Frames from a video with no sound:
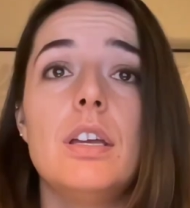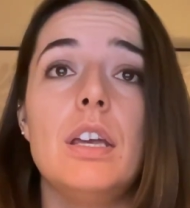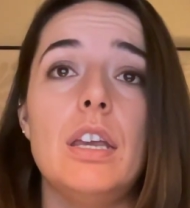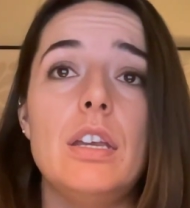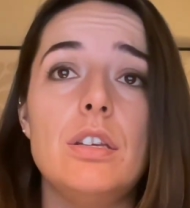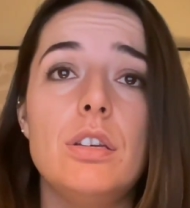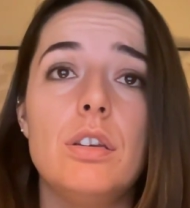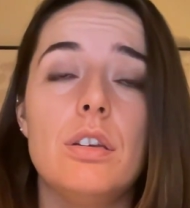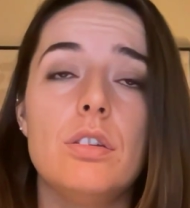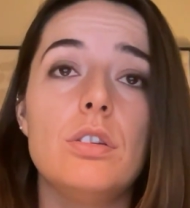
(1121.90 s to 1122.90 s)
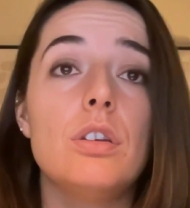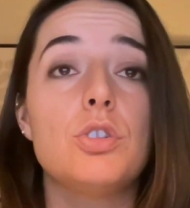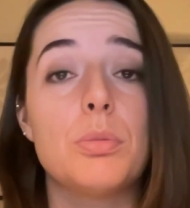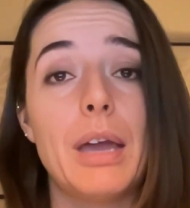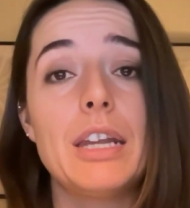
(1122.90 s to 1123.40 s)
In
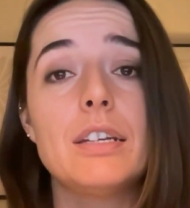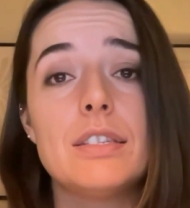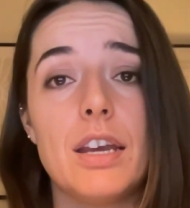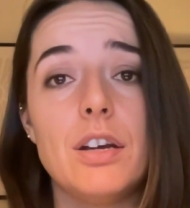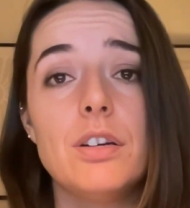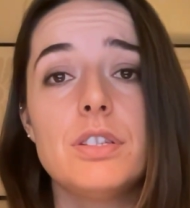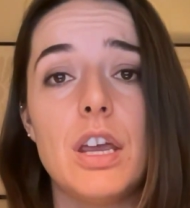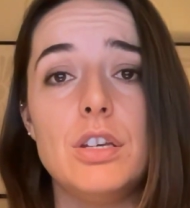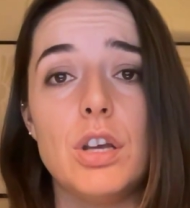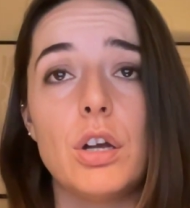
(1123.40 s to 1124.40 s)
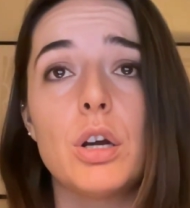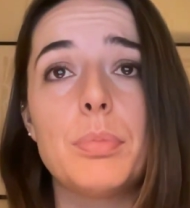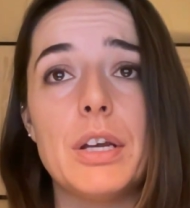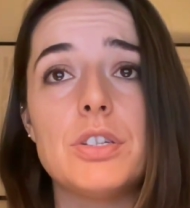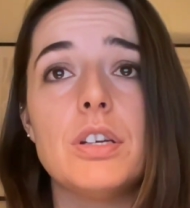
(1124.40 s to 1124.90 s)
traumatic tears in younger
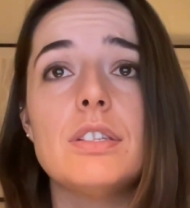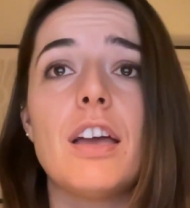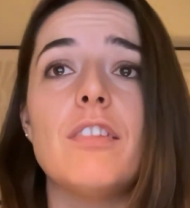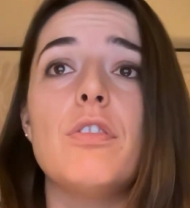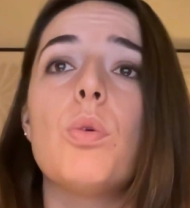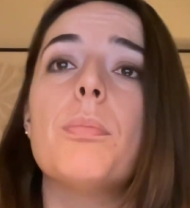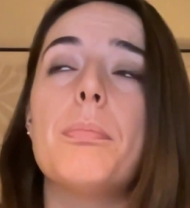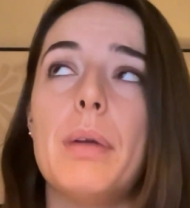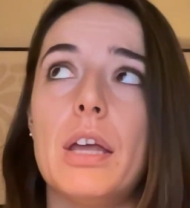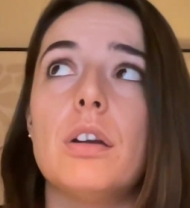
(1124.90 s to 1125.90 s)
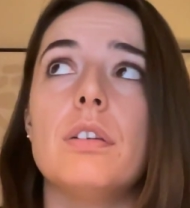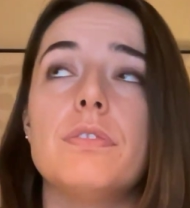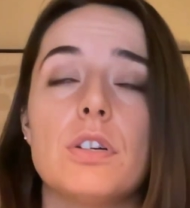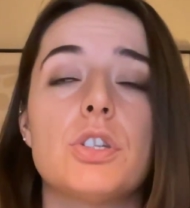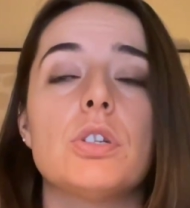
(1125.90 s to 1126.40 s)
patients have better
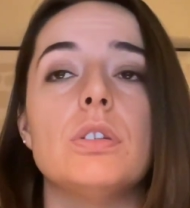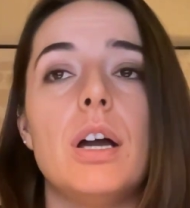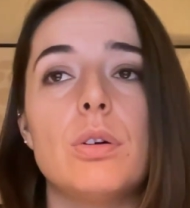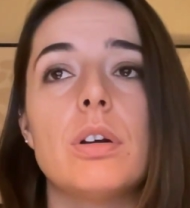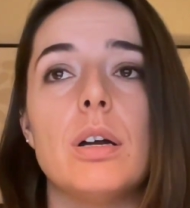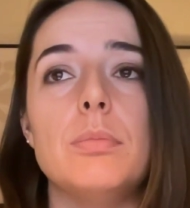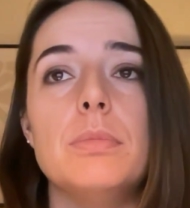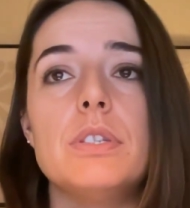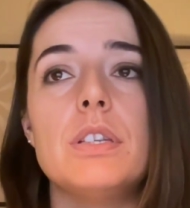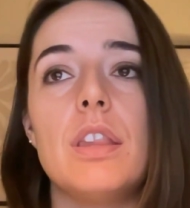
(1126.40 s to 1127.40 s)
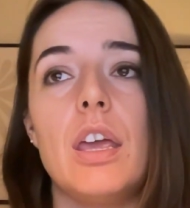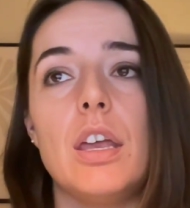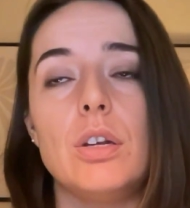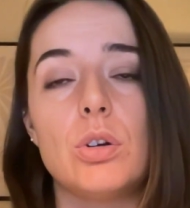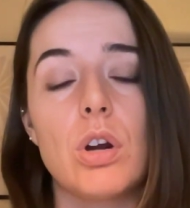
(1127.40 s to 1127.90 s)
functional outcomes
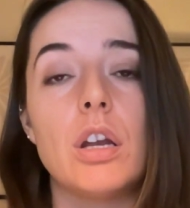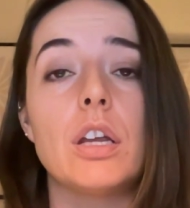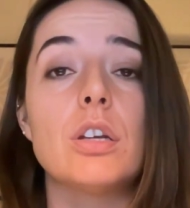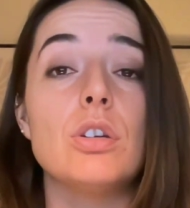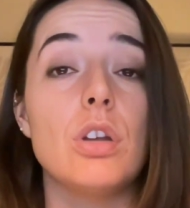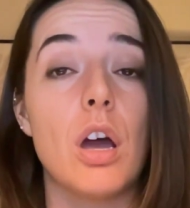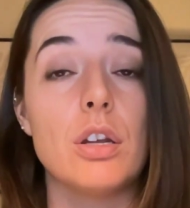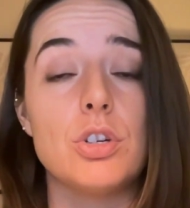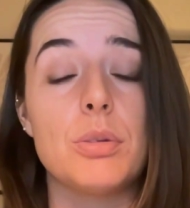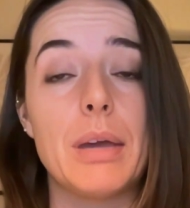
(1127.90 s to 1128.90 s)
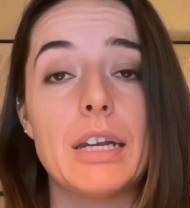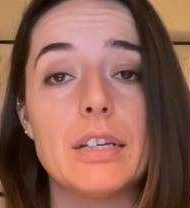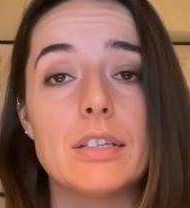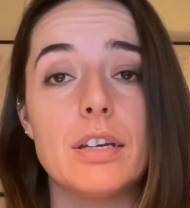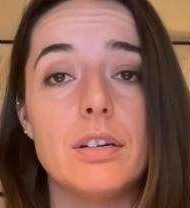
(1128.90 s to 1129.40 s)
than chronic
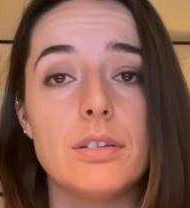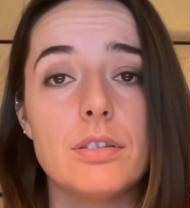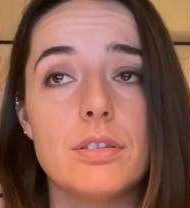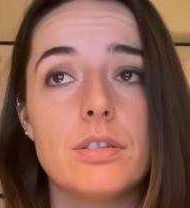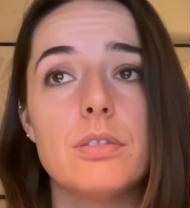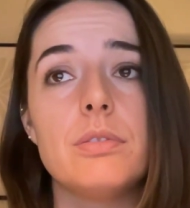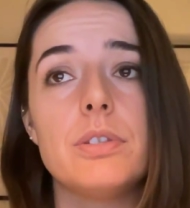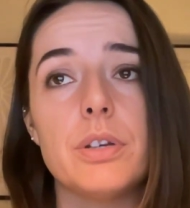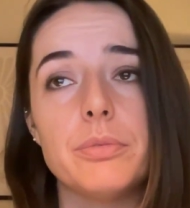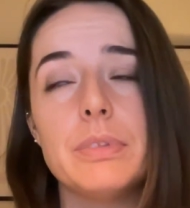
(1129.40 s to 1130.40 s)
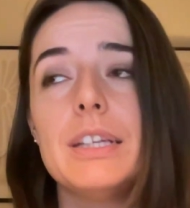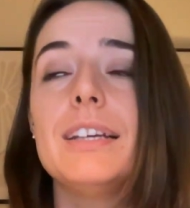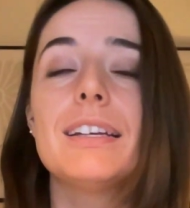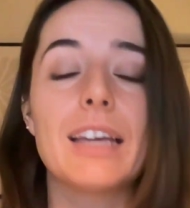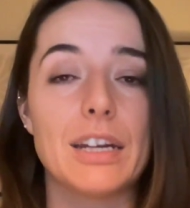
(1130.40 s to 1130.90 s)
non-traumatic tears. So
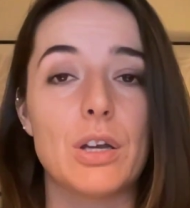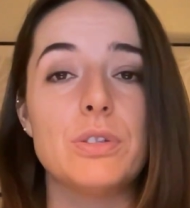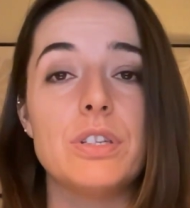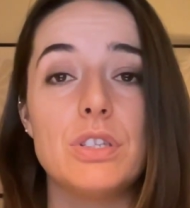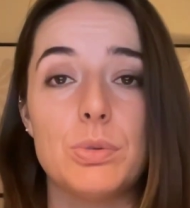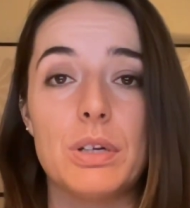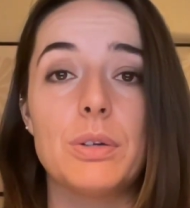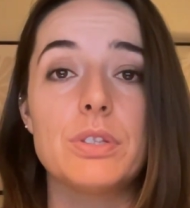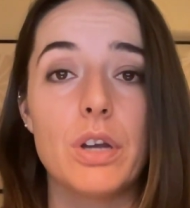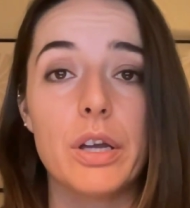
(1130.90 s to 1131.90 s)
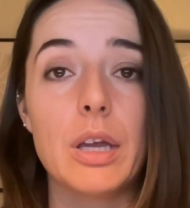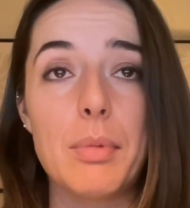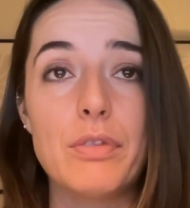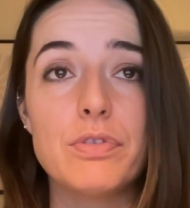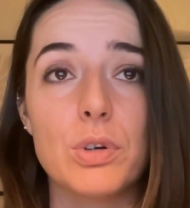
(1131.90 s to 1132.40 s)
kind of goes into what I was talking
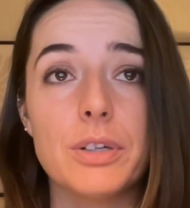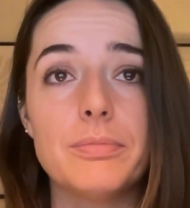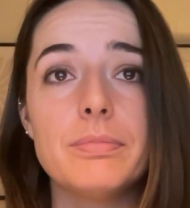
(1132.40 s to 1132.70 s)
about before.